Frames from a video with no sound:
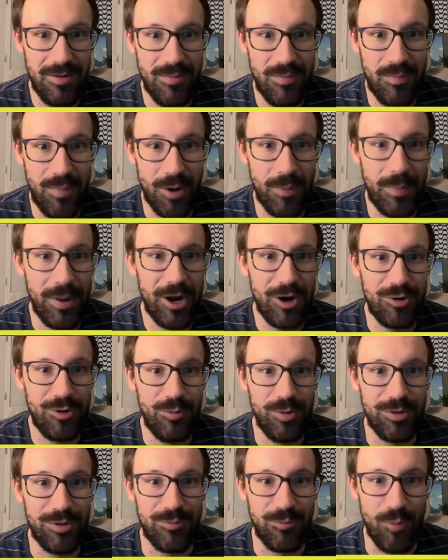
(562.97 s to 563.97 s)
Barbaracle
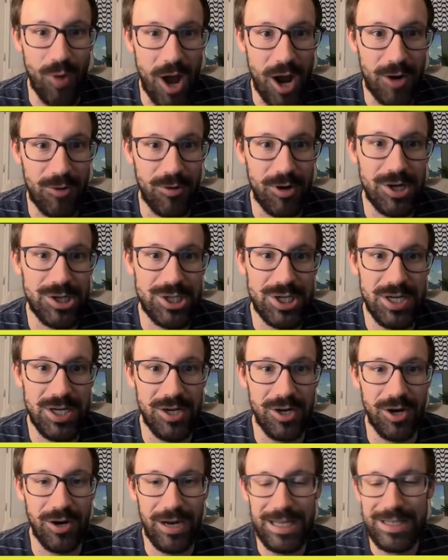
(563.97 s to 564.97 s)
with Rock Rush
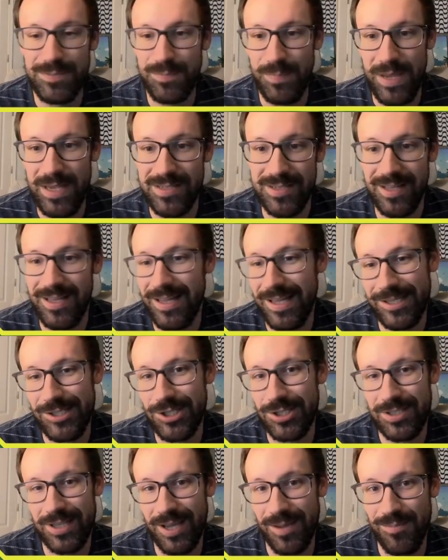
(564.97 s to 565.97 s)
here, it's basically like
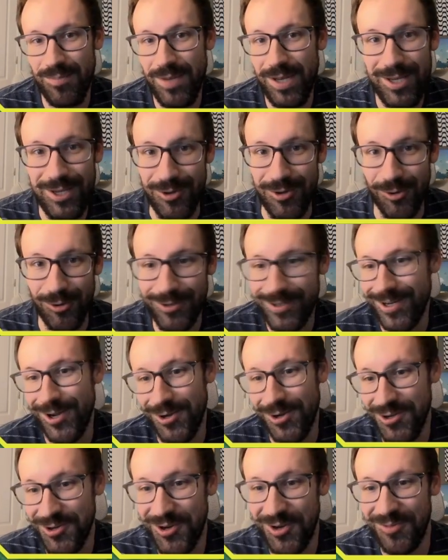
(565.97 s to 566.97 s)
just like a mini Golden Go.
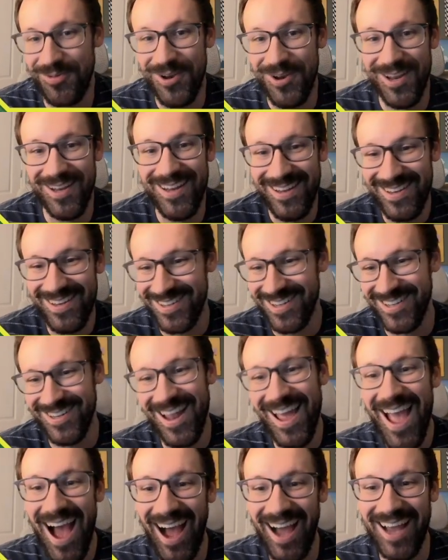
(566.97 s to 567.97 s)
You could,
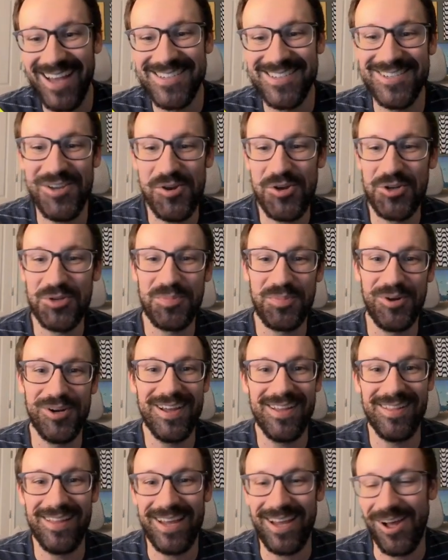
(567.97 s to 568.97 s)
I'd see you just
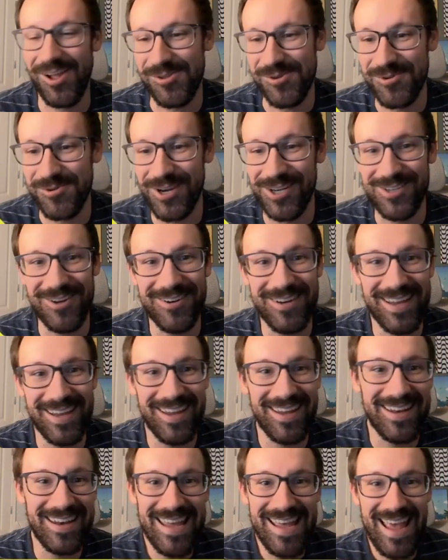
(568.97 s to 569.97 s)
putting like a Lunatone
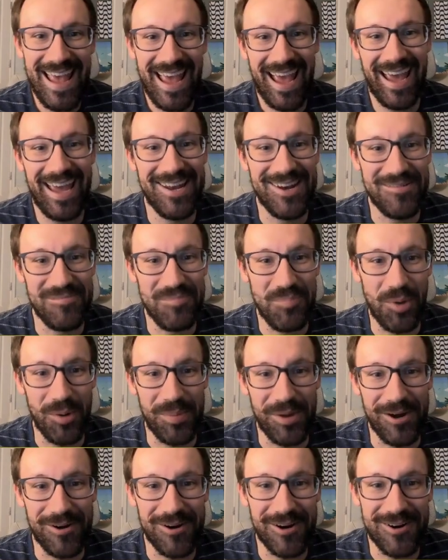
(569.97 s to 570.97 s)
in and
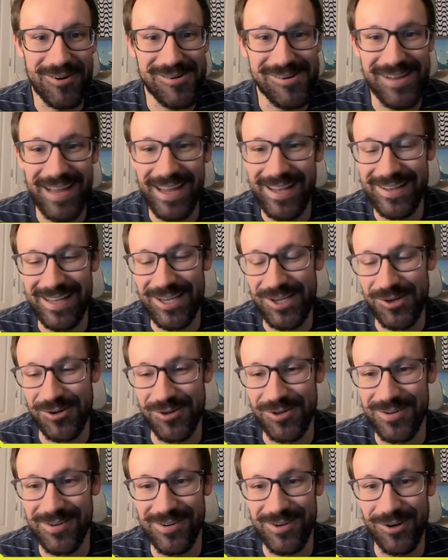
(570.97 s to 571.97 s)
Barbaracle, and like
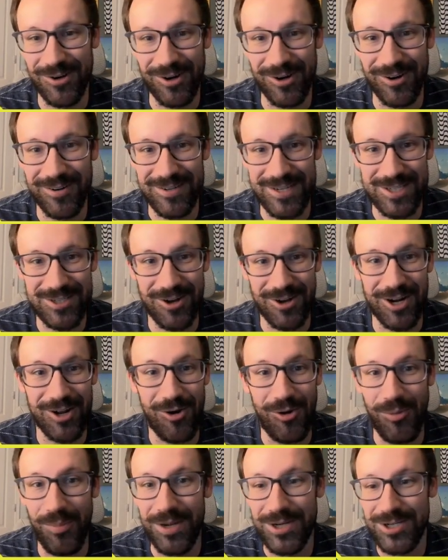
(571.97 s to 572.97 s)
you're discarding a
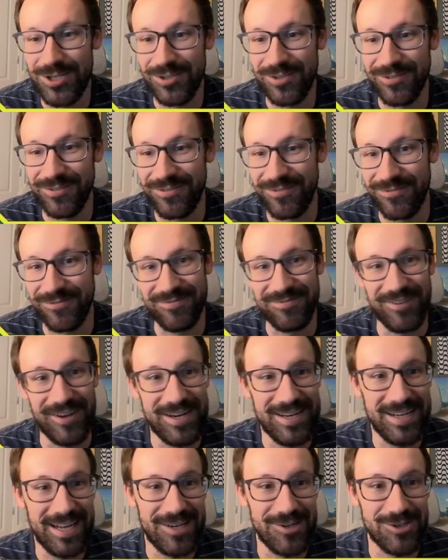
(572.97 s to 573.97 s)
whole bunch of
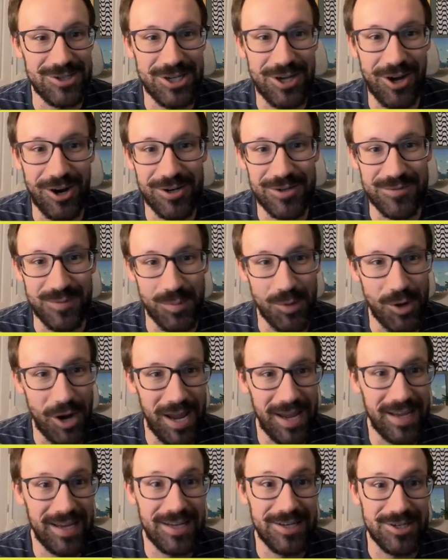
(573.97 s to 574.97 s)
fighting energy cards from your
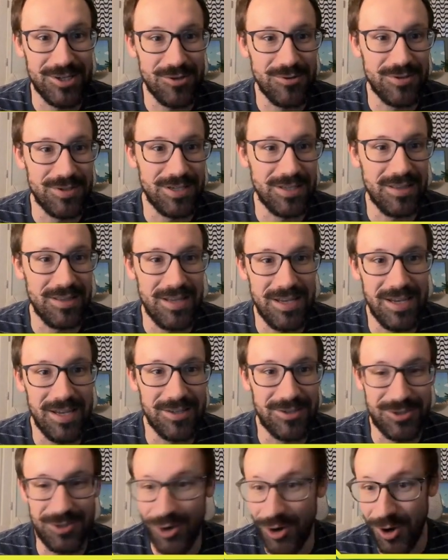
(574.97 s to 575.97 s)
hand, using the
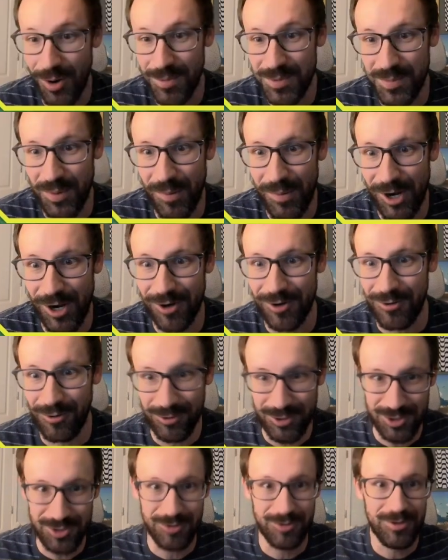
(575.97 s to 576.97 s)
Stone Arms
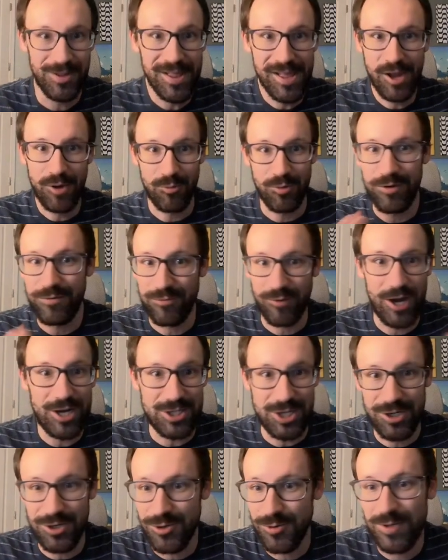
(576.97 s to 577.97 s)
Barbaracle to refresh
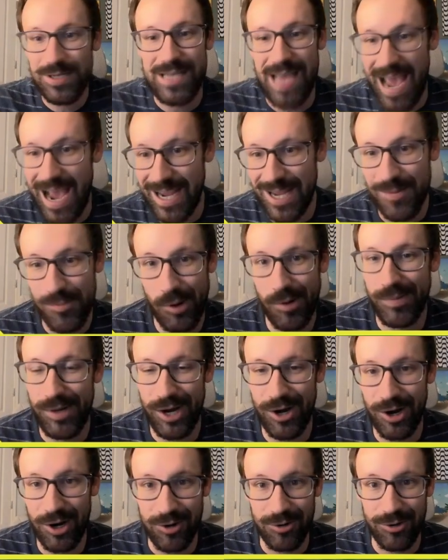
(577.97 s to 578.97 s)
a new attacking
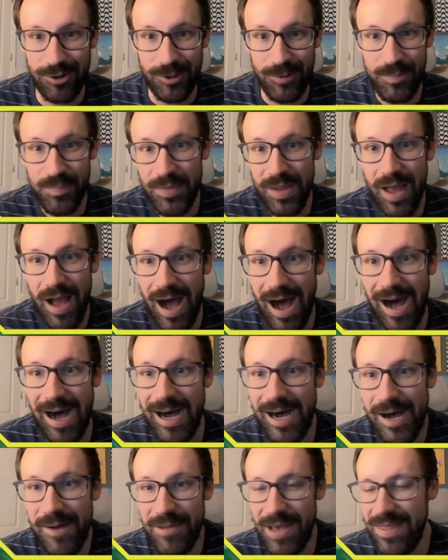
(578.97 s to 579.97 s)
Barbaracle.
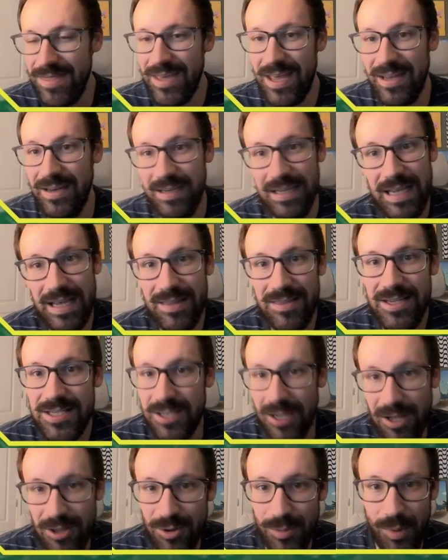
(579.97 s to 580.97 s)
And then these
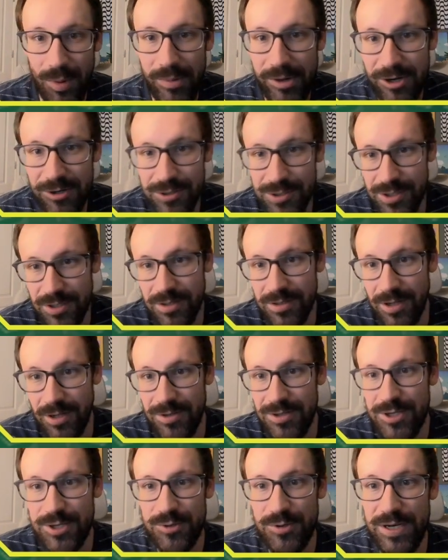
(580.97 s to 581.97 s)
other Barbaracles on
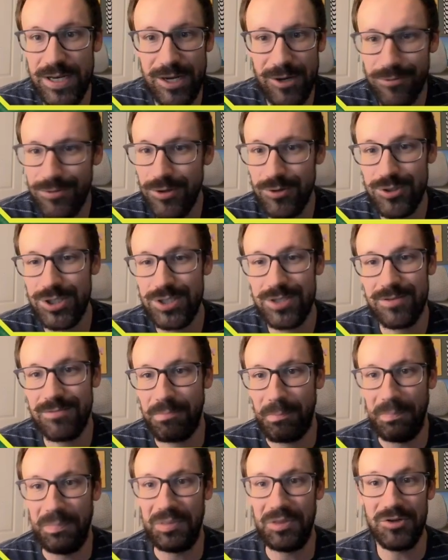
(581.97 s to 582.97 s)
the screen here, they're just
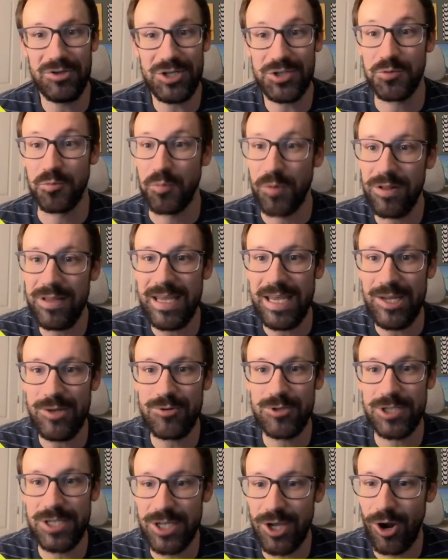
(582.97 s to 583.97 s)
really
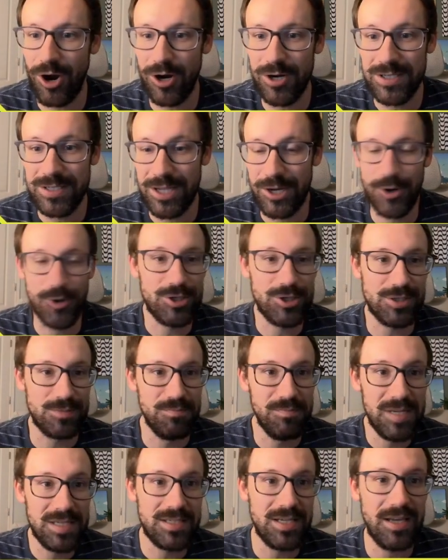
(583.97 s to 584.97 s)
interesting cards that are just
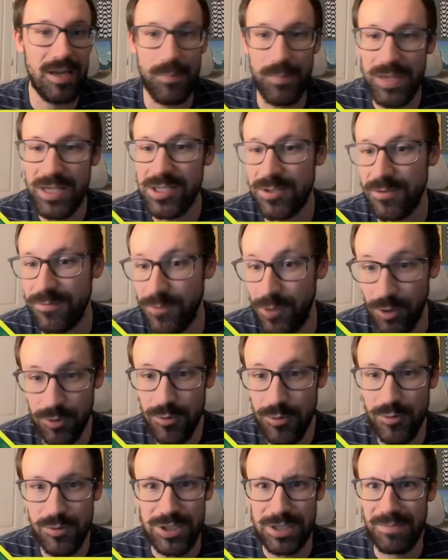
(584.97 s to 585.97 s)
missing a piece of
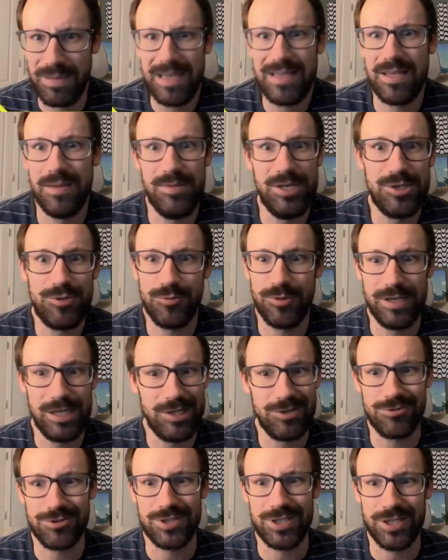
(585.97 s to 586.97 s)
glue to make them into an
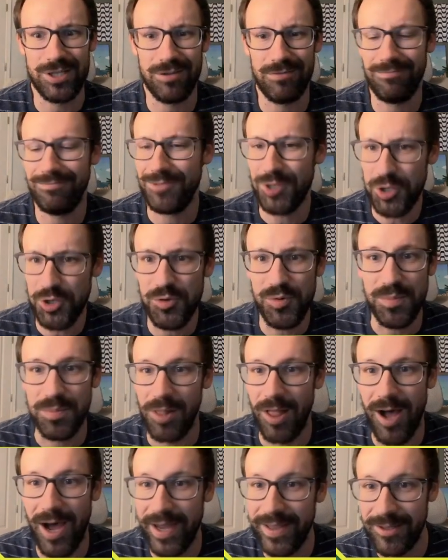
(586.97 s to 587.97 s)
interesting cube
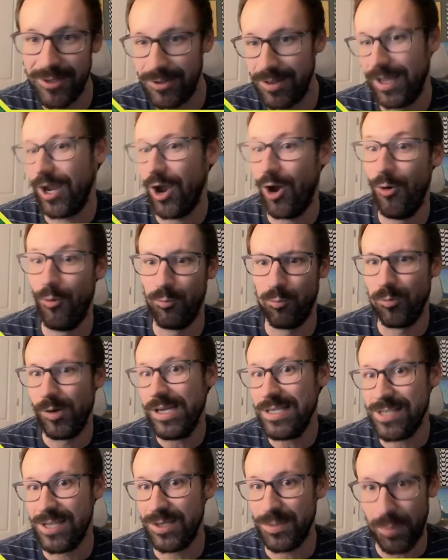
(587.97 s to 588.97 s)
line. They're like a
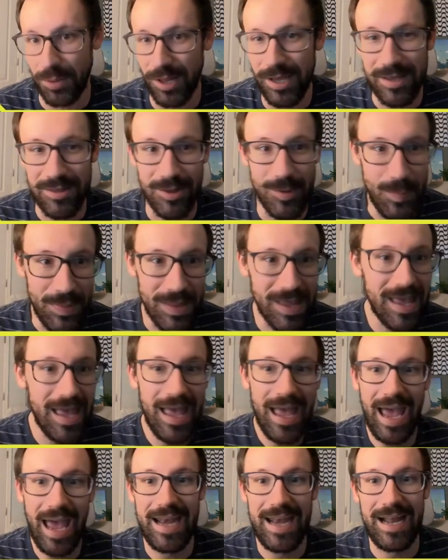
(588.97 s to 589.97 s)
reason to play them,
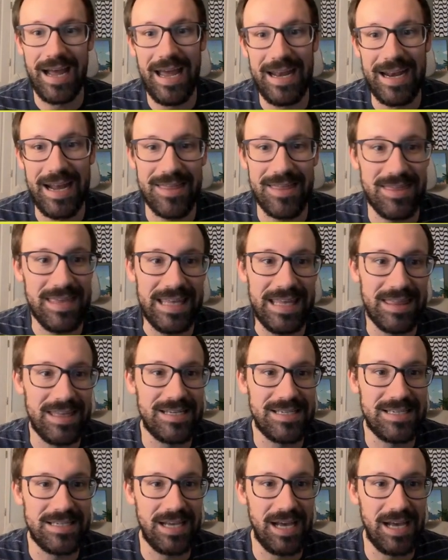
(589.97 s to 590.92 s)
and I think that